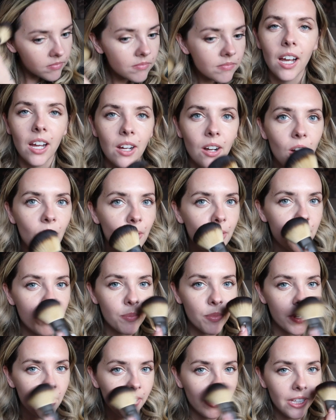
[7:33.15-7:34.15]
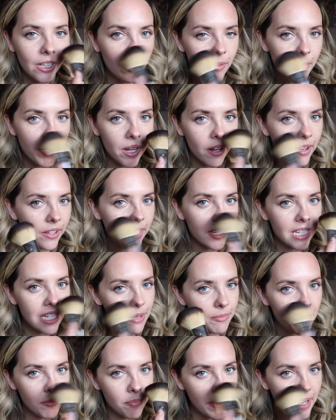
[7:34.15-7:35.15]
I always put a little bit on the
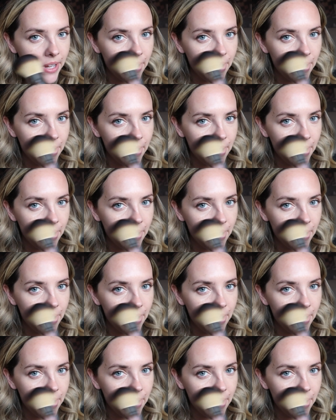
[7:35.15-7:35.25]
tip of my